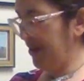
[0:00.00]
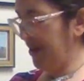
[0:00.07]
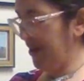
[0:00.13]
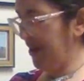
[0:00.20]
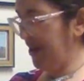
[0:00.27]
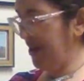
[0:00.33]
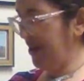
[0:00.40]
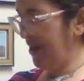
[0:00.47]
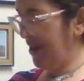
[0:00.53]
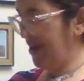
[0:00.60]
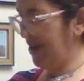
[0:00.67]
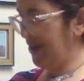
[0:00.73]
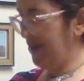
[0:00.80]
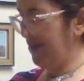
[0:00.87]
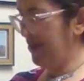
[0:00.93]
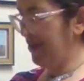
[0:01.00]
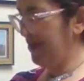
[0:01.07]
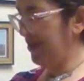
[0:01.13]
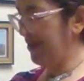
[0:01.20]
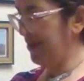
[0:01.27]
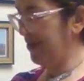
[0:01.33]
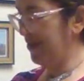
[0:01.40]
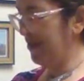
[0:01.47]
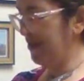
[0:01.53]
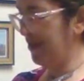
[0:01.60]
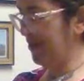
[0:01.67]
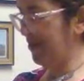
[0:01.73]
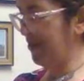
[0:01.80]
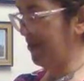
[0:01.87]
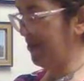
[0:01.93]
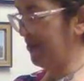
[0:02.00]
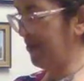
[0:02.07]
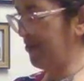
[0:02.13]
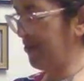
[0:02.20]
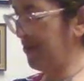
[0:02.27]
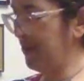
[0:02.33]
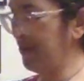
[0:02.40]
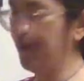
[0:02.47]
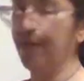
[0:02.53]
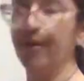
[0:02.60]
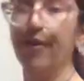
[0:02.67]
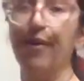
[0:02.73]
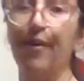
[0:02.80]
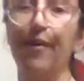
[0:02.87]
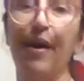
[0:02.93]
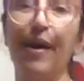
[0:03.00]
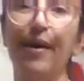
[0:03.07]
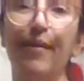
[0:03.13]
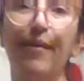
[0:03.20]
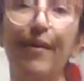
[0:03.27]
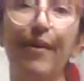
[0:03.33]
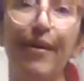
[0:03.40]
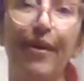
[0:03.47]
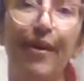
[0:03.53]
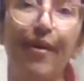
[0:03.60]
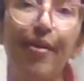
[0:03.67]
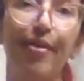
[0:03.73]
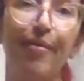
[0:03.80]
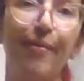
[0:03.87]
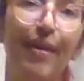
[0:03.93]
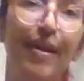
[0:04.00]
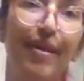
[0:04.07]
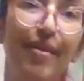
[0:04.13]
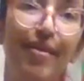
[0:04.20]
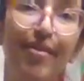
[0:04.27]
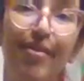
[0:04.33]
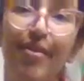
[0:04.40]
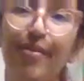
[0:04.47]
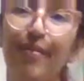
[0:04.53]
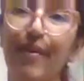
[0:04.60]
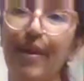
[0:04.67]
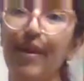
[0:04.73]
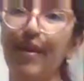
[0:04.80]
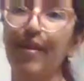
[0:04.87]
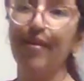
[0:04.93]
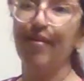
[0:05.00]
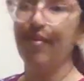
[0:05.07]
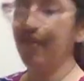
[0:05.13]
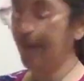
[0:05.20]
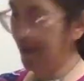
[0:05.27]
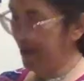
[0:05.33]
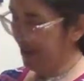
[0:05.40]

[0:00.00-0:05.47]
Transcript: I hate how it's hard to squeeze it all out. Squeeze, squeeze.